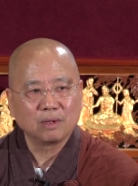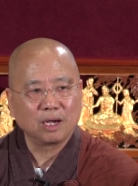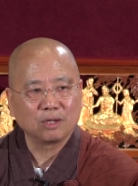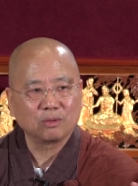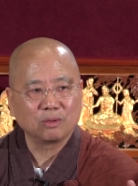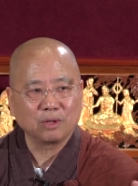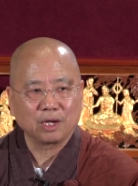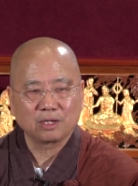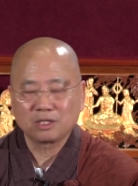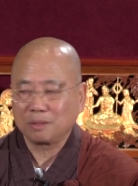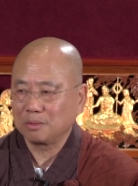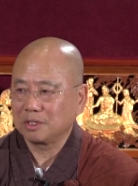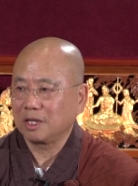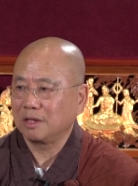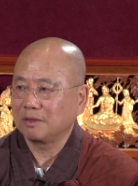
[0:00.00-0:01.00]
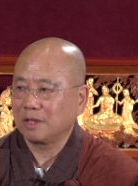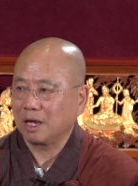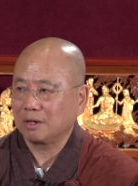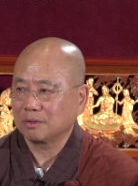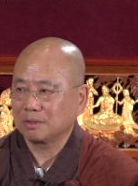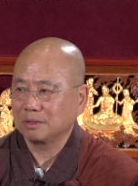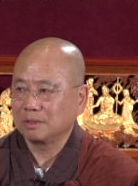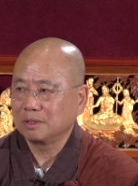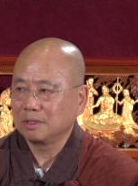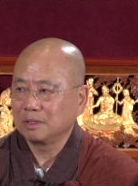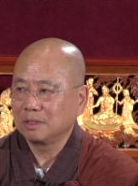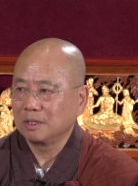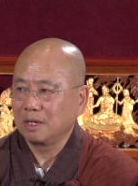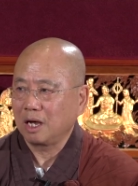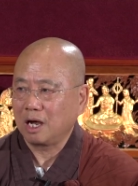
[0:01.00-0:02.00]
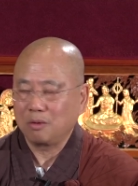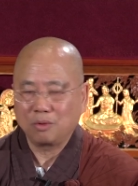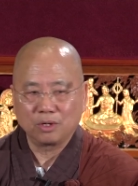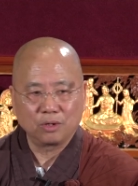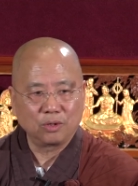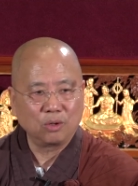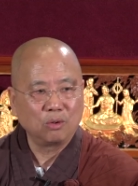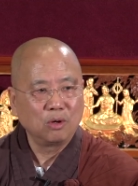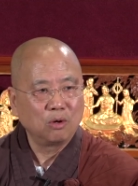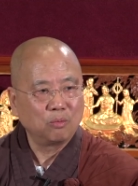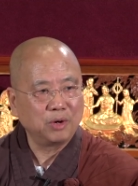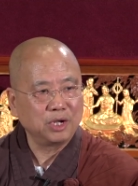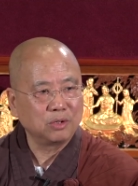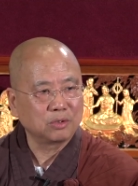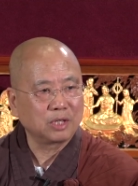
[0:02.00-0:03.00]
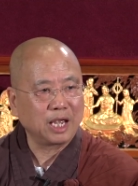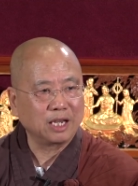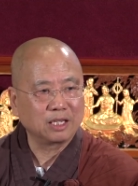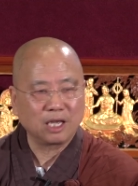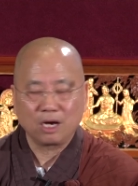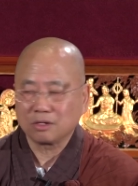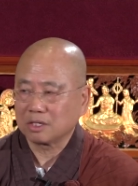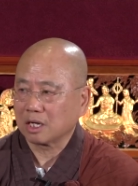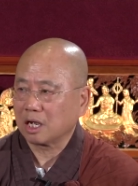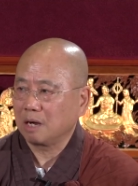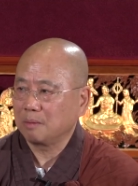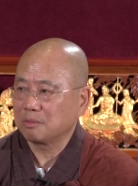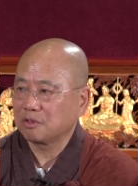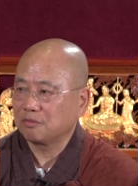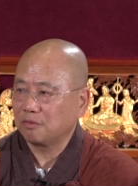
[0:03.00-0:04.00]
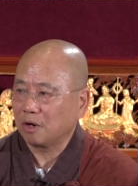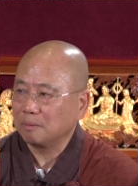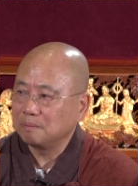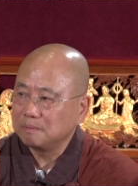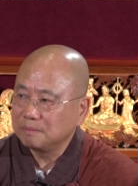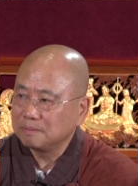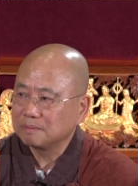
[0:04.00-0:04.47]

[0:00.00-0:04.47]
I don't accept the 10,000. I want to know where your 10,000 comes from.